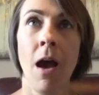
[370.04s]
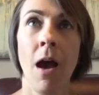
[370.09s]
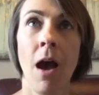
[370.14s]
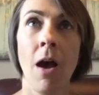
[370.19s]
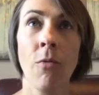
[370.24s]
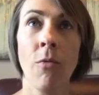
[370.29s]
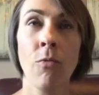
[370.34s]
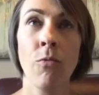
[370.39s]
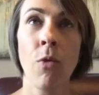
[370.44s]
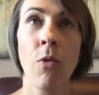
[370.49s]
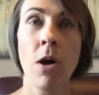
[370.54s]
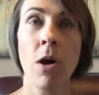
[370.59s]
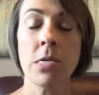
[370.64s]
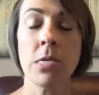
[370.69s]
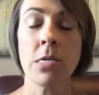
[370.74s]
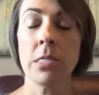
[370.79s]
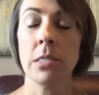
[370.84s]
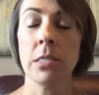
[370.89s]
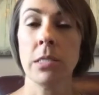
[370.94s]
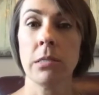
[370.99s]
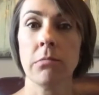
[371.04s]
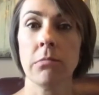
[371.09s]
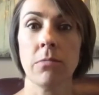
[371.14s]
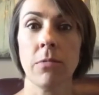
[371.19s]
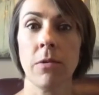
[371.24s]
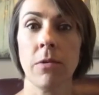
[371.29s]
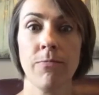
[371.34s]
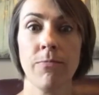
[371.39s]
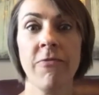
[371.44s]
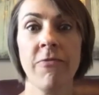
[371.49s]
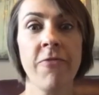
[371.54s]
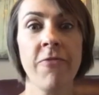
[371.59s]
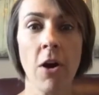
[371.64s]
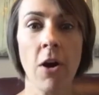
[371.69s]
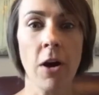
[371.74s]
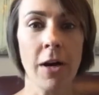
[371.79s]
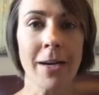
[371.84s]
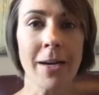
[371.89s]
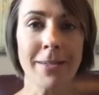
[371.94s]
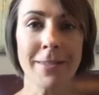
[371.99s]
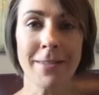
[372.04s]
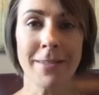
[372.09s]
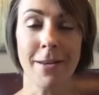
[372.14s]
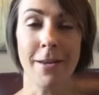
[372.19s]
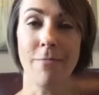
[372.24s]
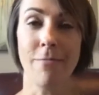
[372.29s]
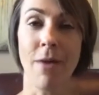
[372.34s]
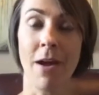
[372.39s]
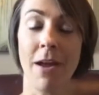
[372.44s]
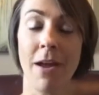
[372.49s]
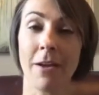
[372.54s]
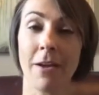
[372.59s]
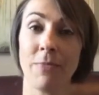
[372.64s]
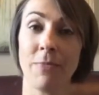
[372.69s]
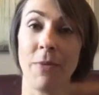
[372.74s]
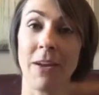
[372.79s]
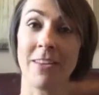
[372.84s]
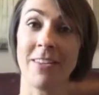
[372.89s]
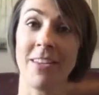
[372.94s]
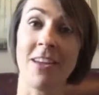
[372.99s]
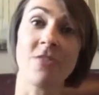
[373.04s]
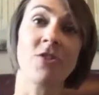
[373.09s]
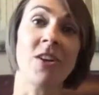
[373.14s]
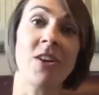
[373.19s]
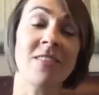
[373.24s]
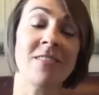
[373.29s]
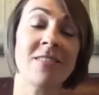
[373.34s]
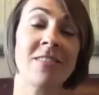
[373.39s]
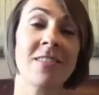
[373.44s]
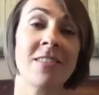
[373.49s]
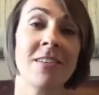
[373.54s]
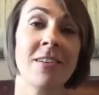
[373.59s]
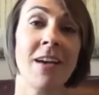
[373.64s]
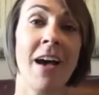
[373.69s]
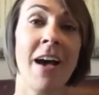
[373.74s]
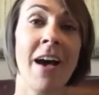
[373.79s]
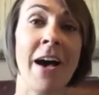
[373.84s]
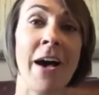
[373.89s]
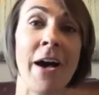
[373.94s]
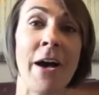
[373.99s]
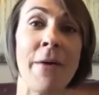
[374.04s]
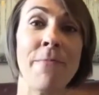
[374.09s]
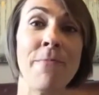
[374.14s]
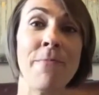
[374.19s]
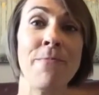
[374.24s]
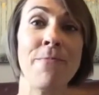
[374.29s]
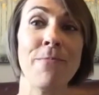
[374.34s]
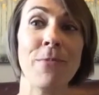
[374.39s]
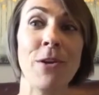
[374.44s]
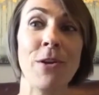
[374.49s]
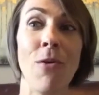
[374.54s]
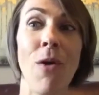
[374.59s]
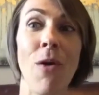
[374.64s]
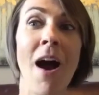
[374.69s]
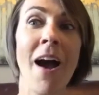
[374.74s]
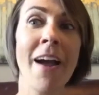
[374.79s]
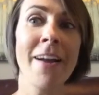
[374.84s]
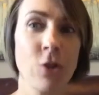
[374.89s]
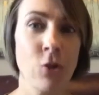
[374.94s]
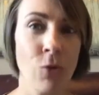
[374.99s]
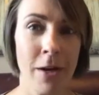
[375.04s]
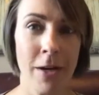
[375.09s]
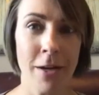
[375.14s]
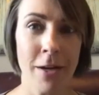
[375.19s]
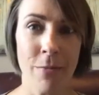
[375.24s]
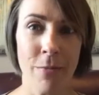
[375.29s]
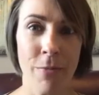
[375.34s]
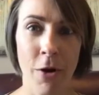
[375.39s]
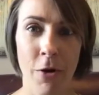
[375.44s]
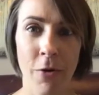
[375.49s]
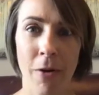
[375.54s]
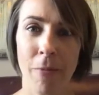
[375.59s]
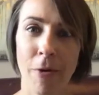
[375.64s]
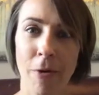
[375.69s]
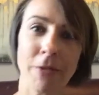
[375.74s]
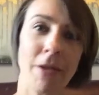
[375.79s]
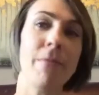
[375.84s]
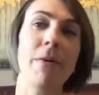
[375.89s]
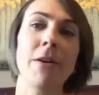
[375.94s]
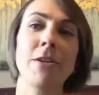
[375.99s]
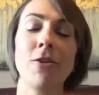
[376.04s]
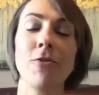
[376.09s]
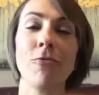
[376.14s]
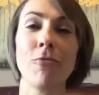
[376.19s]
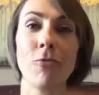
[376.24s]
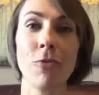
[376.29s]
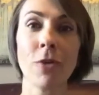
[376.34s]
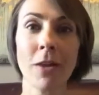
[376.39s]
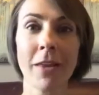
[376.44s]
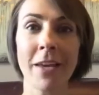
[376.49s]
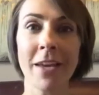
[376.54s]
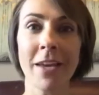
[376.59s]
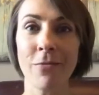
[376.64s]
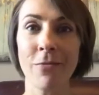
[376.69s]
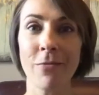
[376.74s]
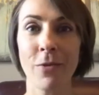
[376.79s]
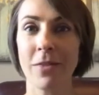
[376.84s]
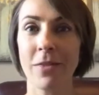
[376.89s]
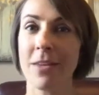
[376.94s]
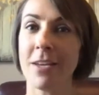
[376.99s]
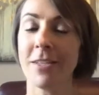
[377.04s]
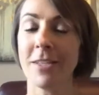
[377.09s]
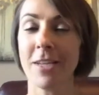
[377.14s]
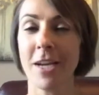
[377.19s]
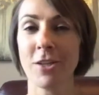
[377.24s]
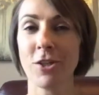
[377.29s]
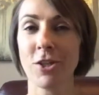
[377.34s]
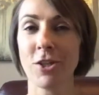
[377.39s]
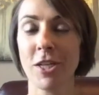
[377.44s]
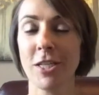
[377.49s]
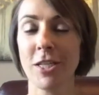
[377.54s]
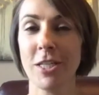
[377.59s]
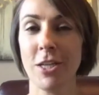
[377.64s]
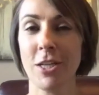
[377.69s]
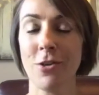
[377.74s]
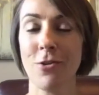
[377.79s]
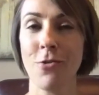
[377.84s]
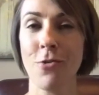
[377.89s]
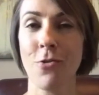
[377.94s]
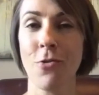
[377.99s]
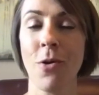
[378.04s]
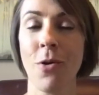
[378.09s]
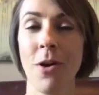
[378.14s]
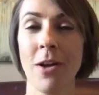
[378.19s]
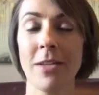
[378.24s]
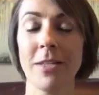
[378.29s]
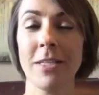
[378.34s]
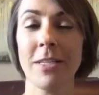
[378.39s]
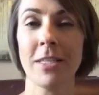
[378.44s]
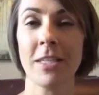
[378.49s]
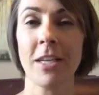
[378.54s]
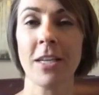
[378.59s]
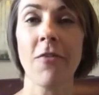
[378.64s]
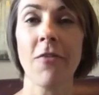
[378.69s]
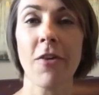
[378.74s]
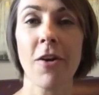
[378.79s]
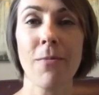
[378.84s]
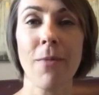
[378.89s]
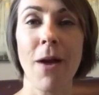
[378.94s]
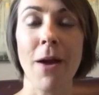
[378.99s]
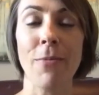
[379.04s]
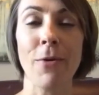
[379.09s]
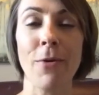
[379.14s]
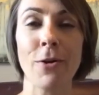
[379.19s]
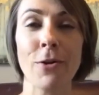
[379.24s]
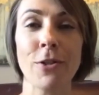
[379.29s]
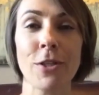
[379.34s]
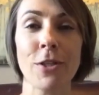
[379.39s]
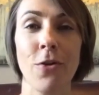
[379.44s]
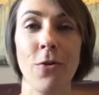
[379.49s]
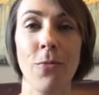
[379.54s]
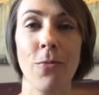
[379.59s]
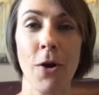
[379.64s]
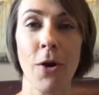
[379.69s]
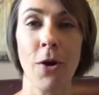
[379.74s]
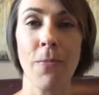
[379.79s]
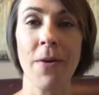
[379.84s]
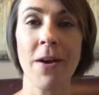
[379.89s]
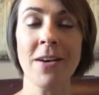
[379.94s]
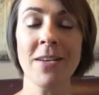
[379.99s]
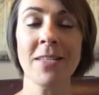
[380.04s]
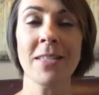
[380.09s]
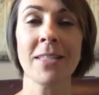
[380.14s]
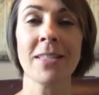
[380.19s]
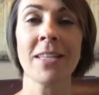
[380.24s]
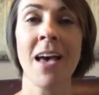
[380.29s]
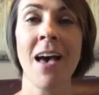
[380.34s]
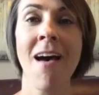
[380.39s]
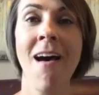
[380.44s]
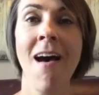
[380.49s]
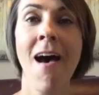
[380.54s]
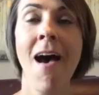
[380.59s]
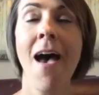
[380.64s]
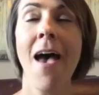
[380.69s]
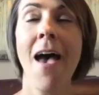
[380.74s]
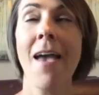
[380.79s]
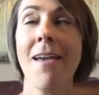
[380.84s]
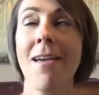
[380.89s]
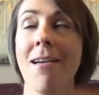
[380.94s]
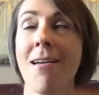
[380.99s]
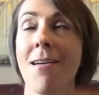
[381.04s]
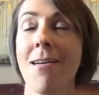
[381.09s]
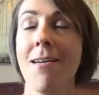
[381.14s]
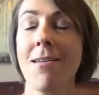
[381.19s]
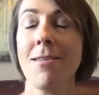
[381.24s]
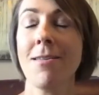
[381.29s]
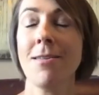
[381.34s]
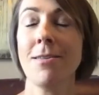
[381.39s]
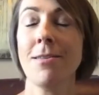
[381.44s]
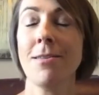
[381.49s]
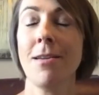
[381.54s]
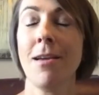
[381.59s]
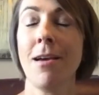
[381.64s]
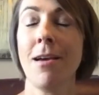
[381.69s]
was far exceeded my expectations. I joined the program, as I mentioned, really with the intention to discover my personal purpose. And,